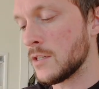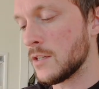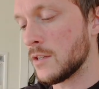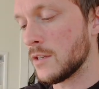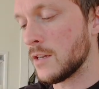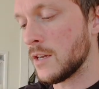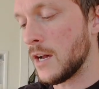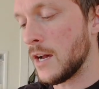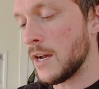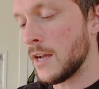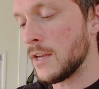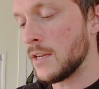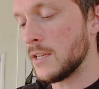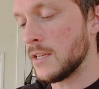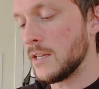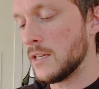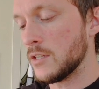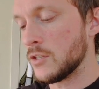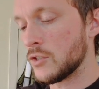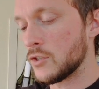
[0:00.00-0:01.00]
to the guide
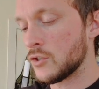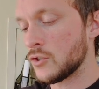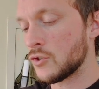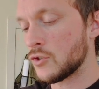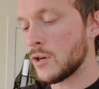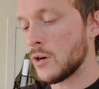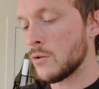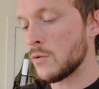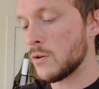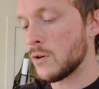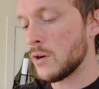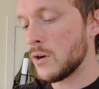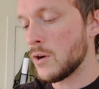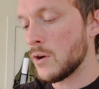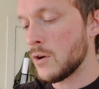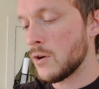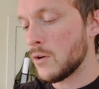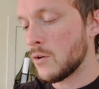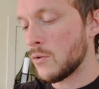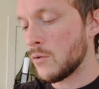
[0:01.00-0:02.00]
each stroke
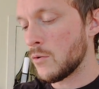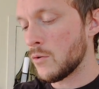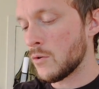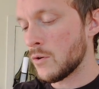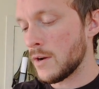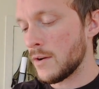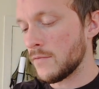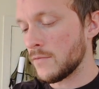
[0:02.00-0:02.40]
or